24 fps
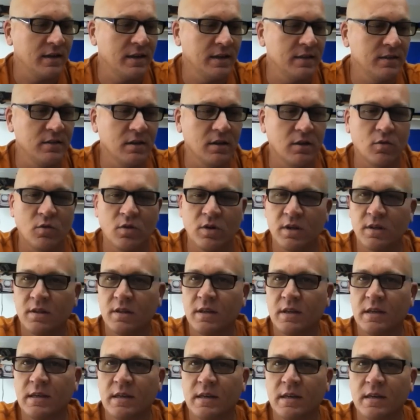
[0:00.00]
He took one of
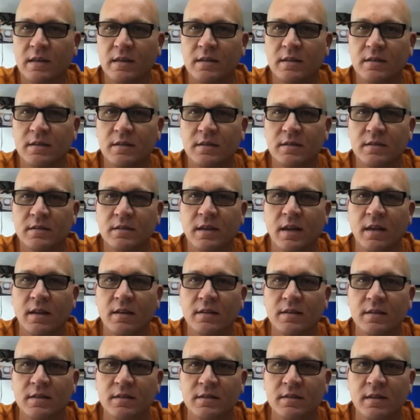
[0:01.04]
the
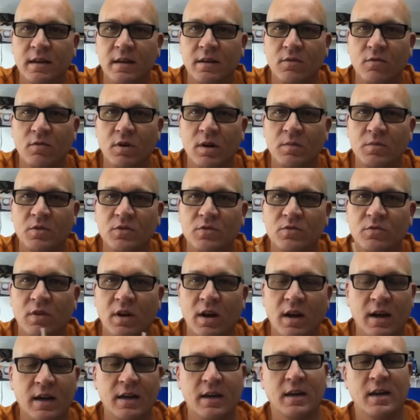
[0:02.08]
skeletons out of Rommel's
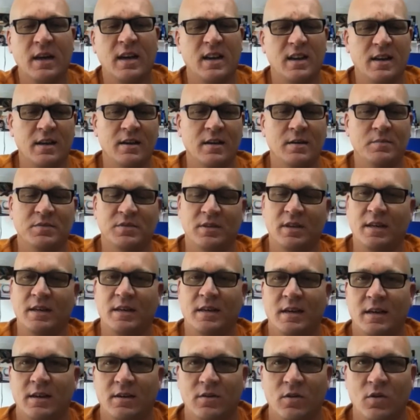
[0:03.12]
ride and had it
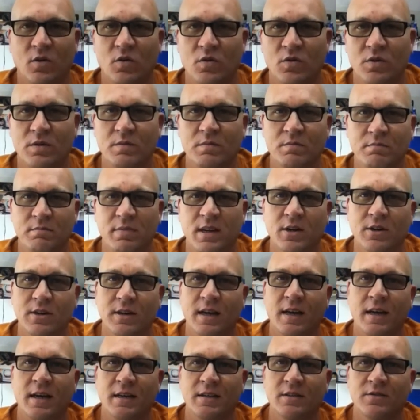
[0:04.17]
upside down, holding beer
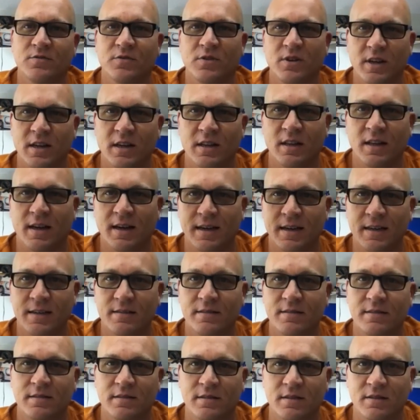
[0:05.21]
cans for
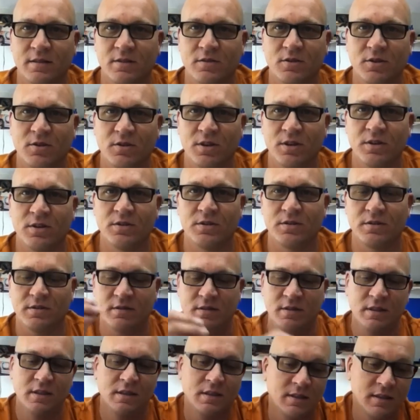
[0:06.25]
headlights on a grill.
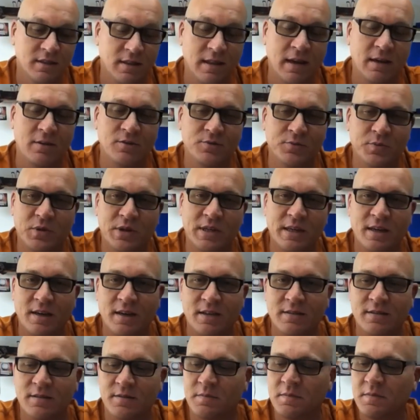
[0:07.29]
That was pretty
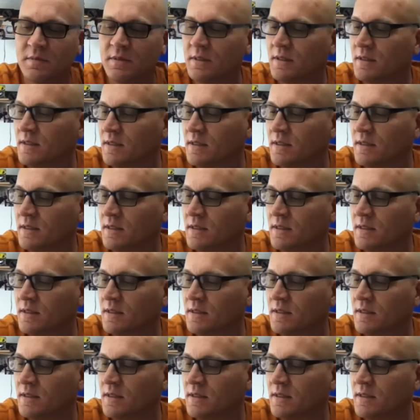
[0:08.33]
awesome.